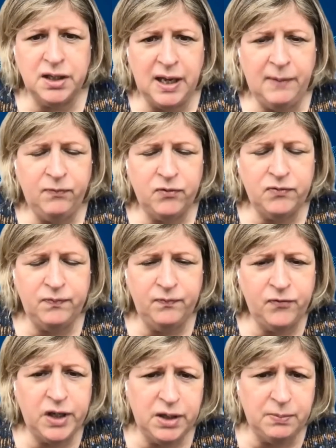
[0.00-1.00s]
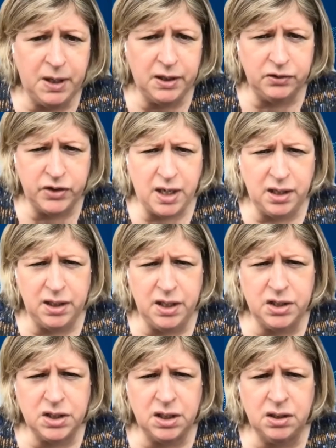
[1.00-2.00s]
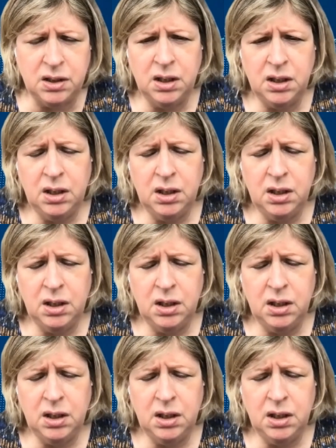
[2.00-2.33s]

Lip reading: that fundamental knowledge and